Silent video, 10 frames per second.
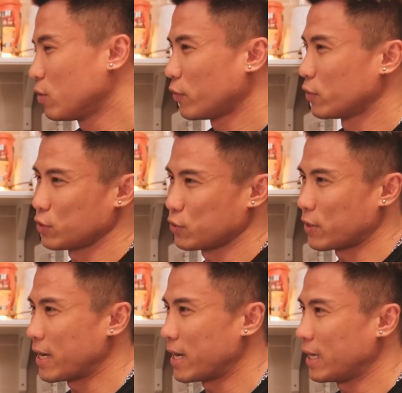go for
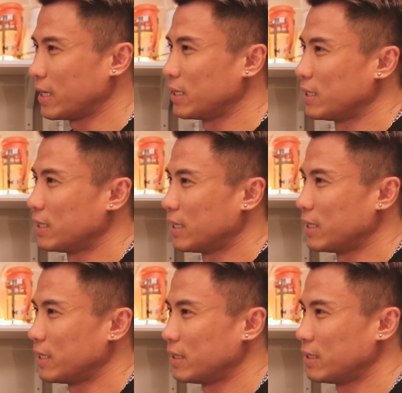strength
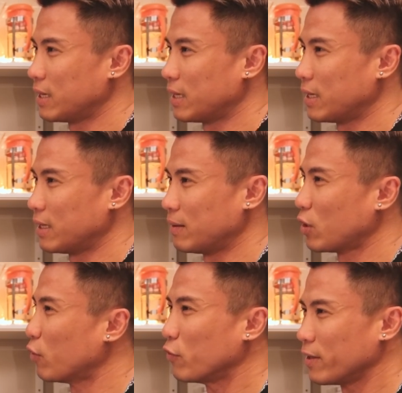and then
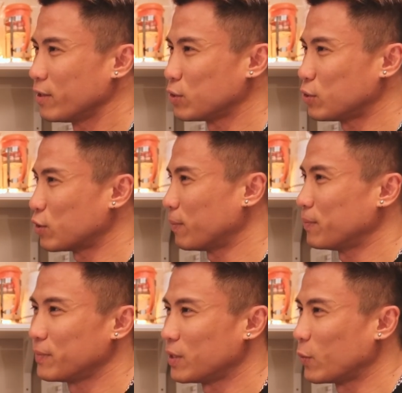not willing to
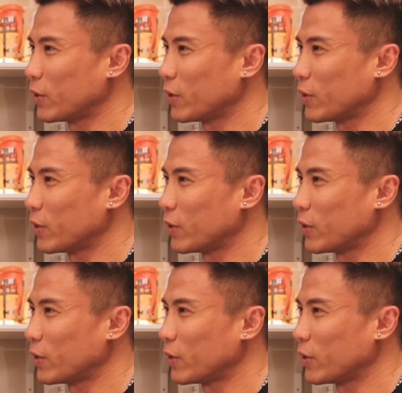drop the